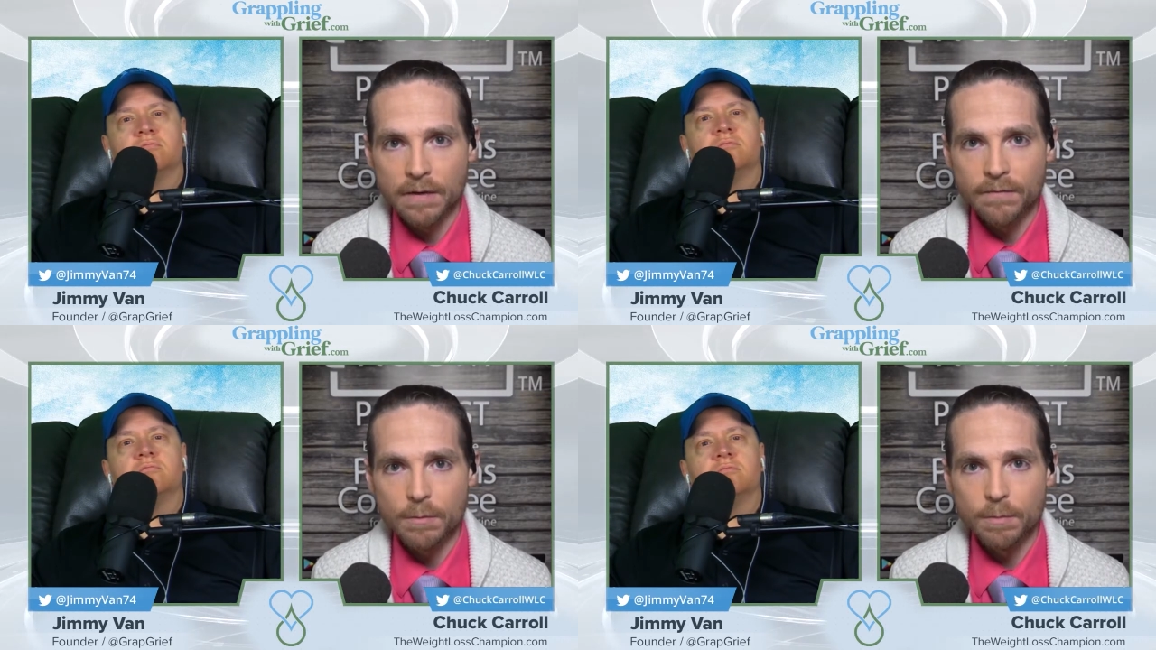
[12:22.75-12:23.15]

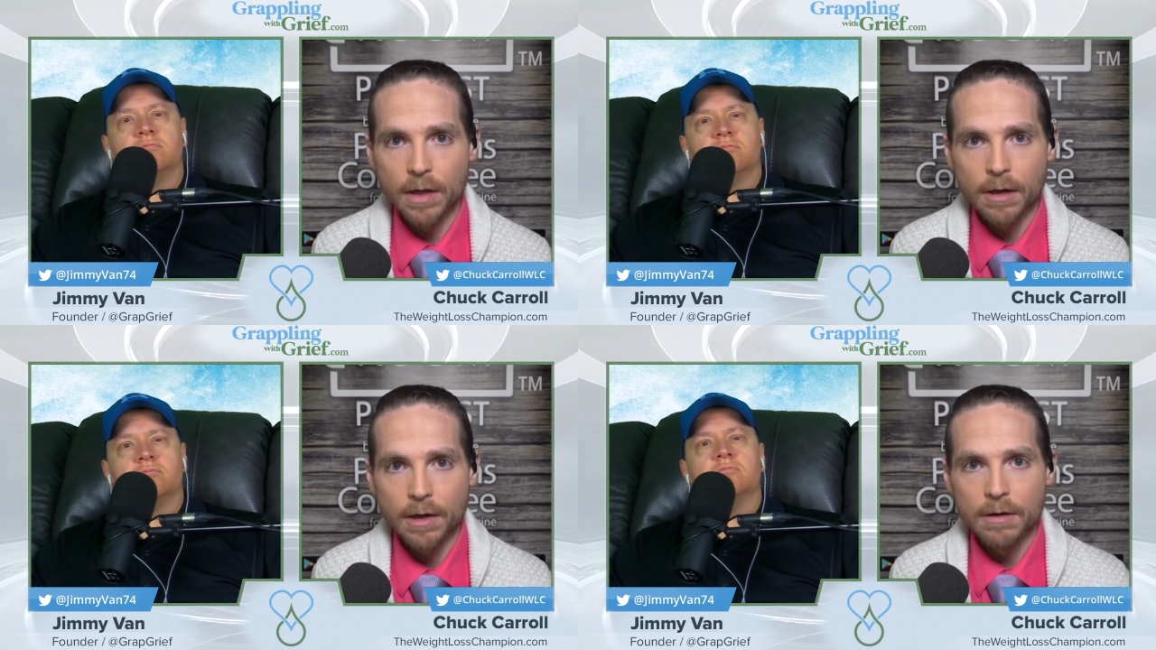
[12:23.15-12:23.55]
Speaker 1: NFL
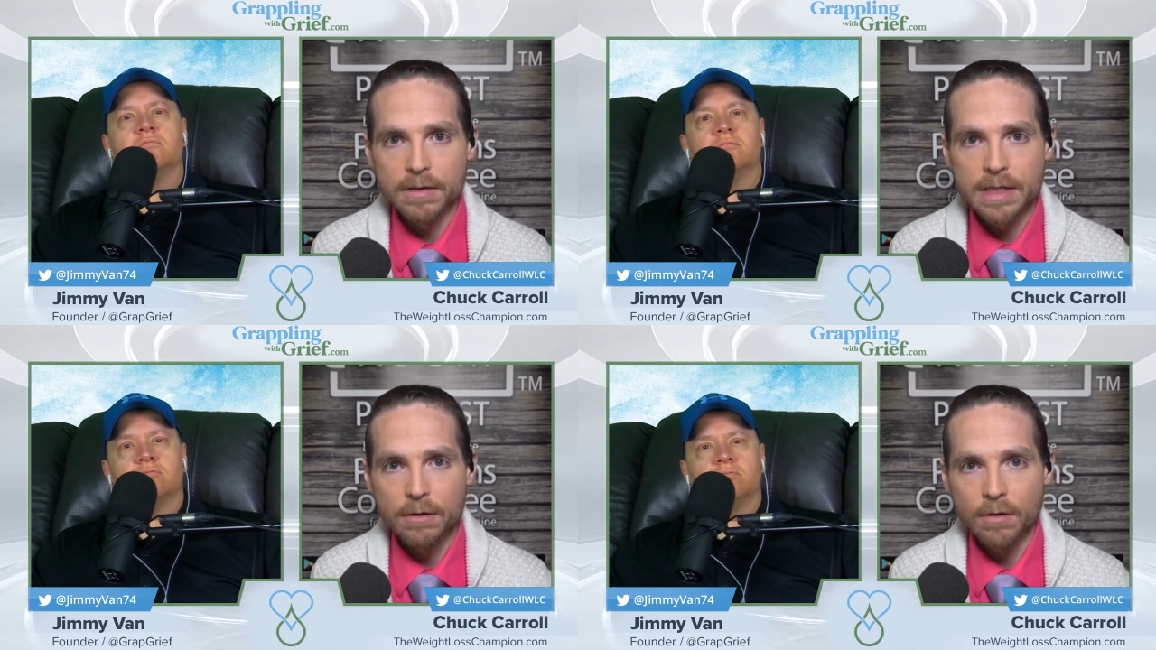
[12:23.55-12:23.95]
player here in
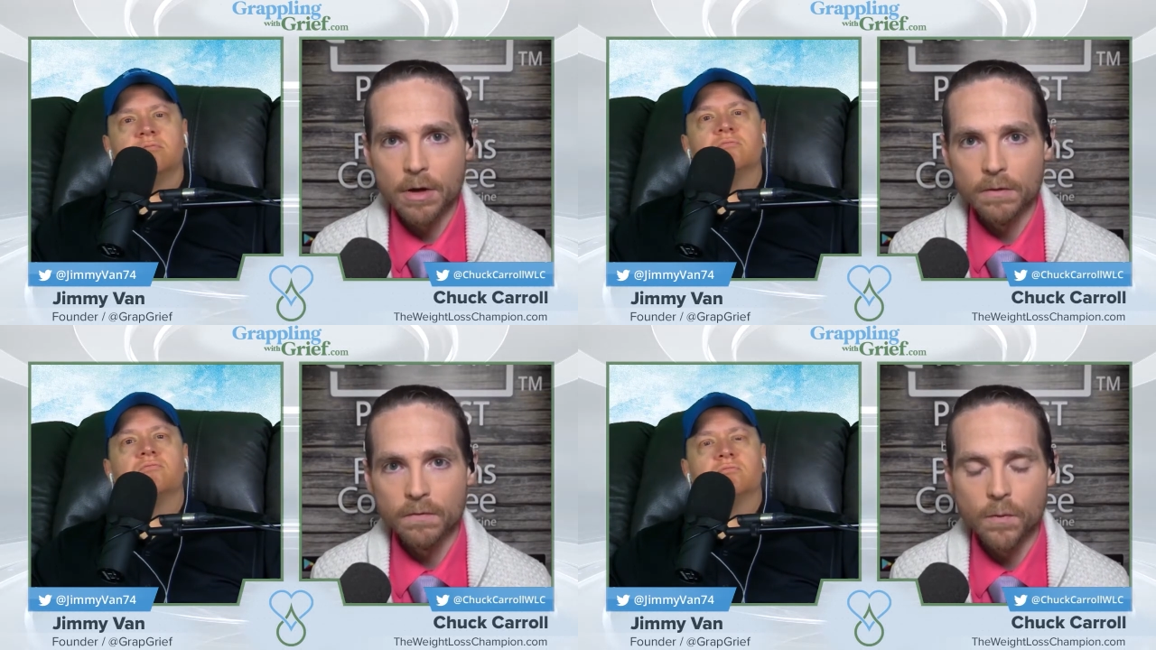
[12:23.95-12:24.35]
town
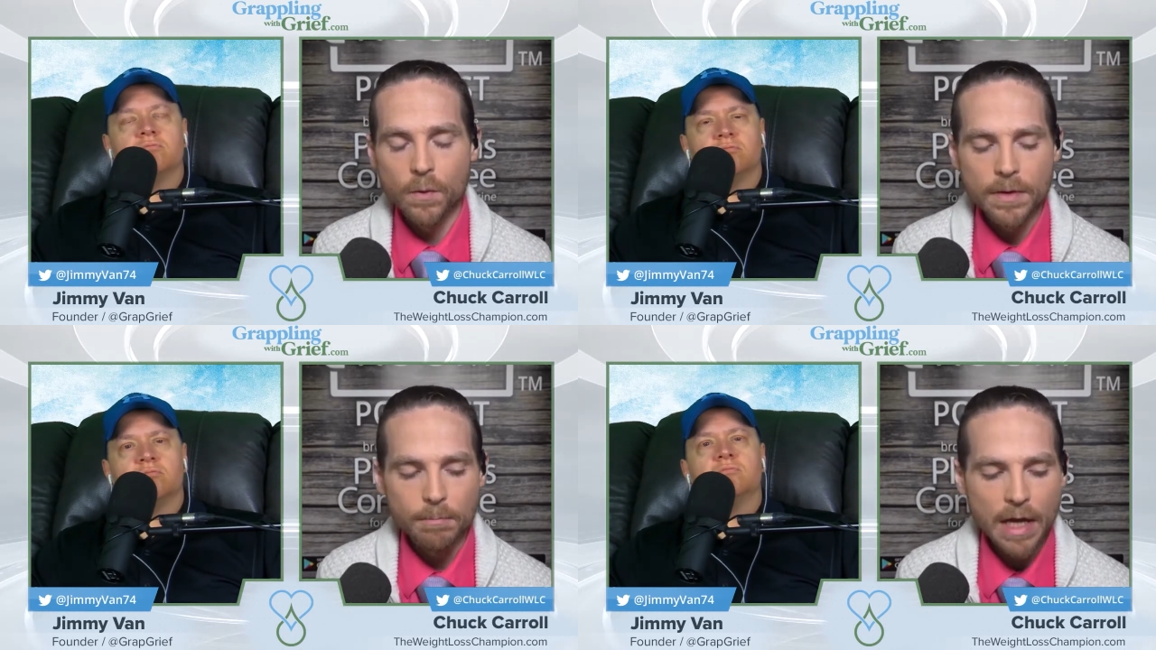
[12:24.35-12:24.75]
called
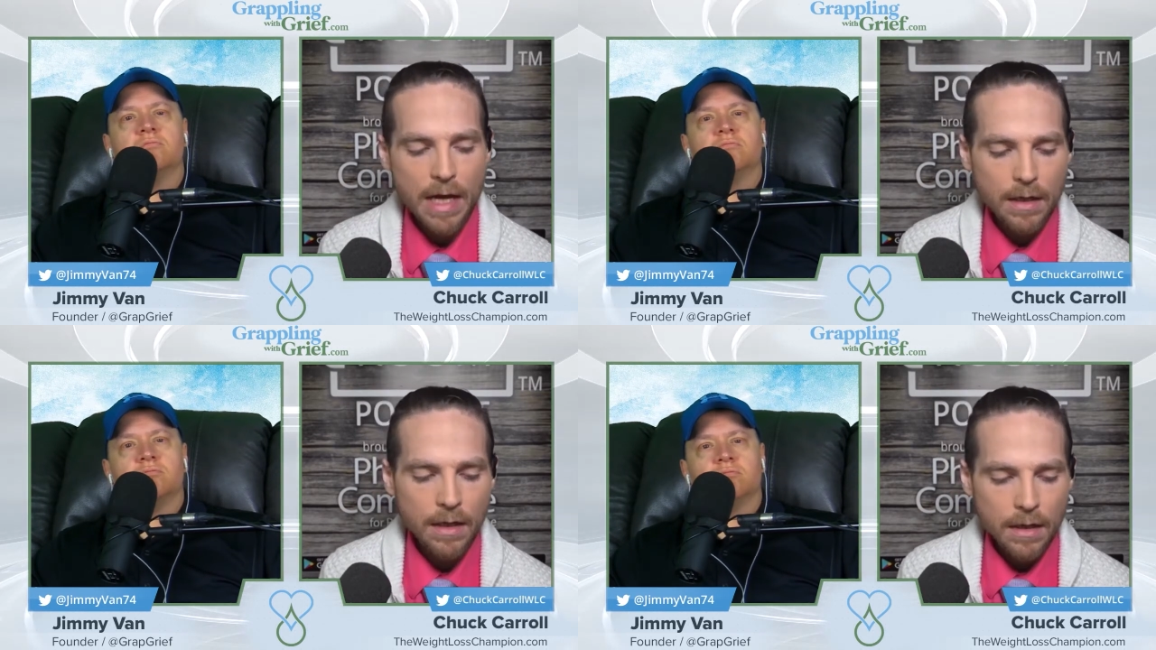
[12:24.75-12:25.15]
Fourth and
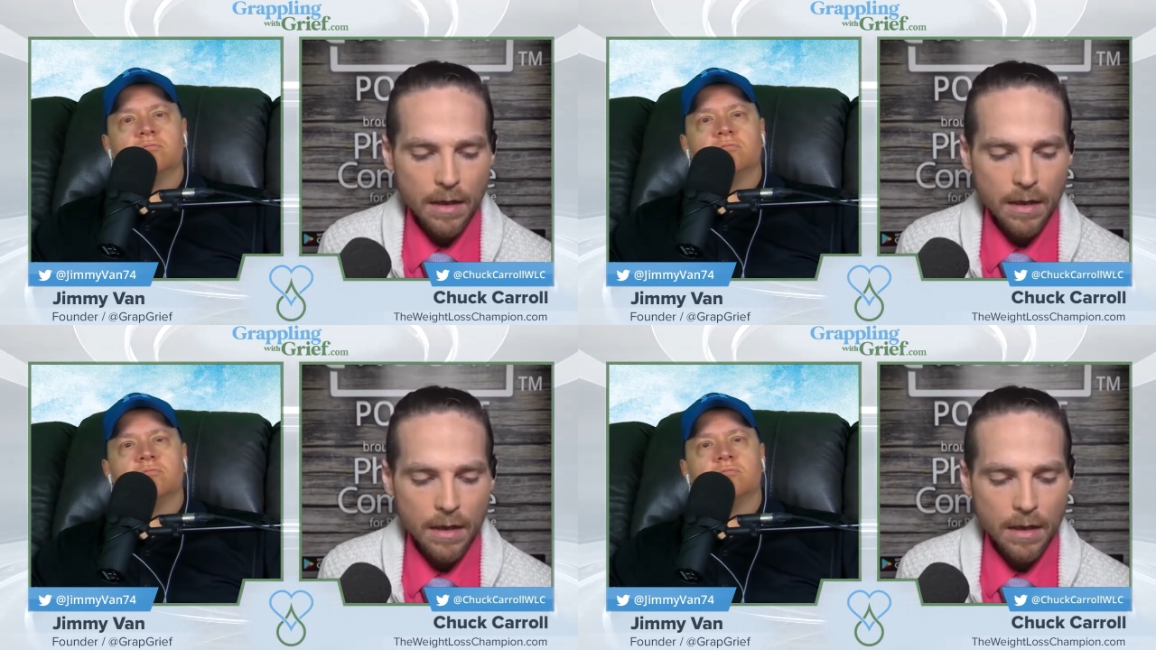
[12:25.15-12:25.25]
Pain.